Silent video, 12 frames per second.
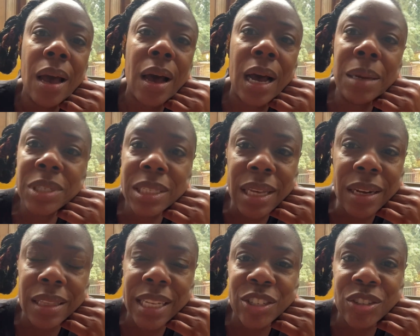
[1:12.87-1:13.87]
I'm just going to
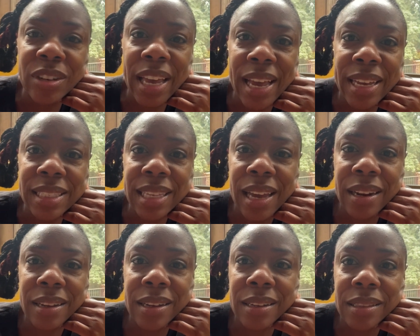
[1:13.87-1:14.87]
let you guys kind
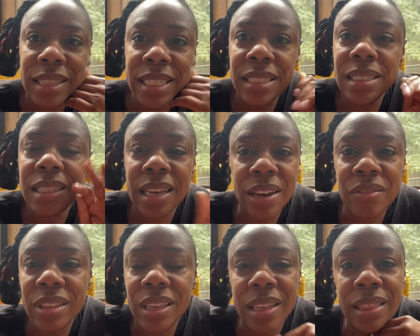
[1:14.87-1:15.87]
of listen to
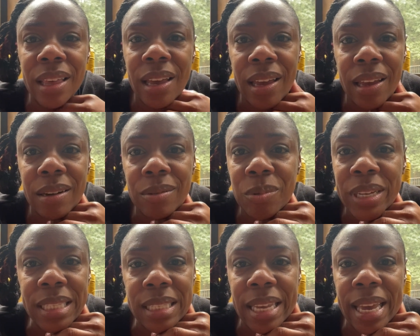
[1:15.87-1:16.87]
everything that we
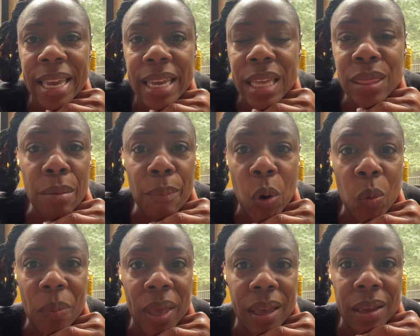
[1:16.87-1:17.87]
say in the
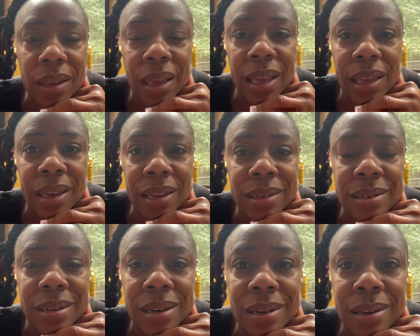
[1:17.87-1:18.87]
moment. And
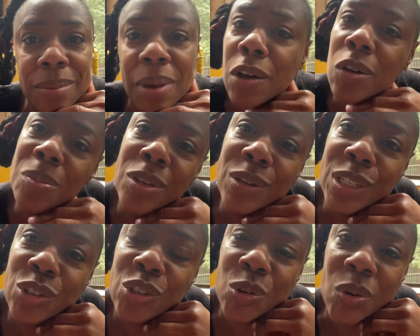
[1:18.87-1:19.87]
um, I hope you
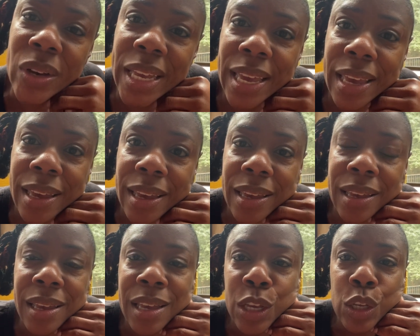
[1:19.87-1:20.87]
enjoy it.
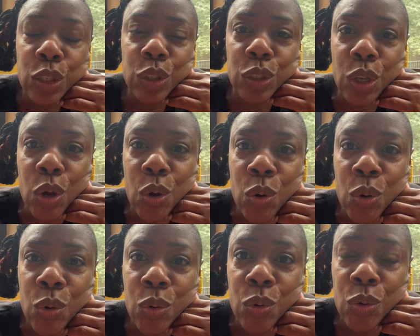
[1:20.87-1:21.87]

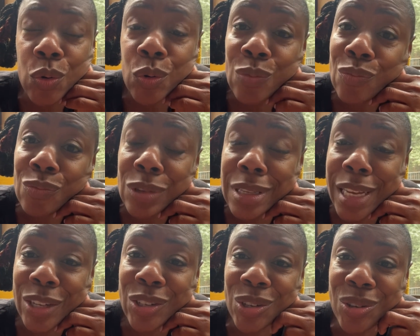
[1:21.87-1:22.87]
So
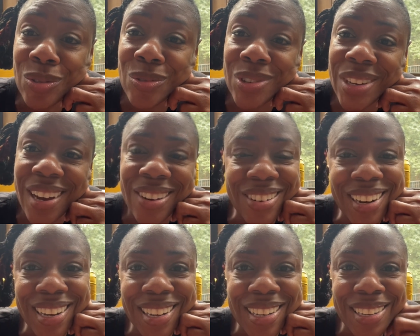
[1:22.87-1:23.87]
stay tuned. All
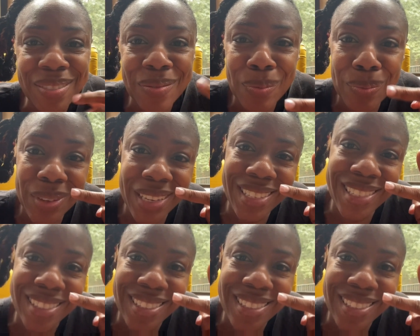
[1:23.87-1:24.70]
right. Peace.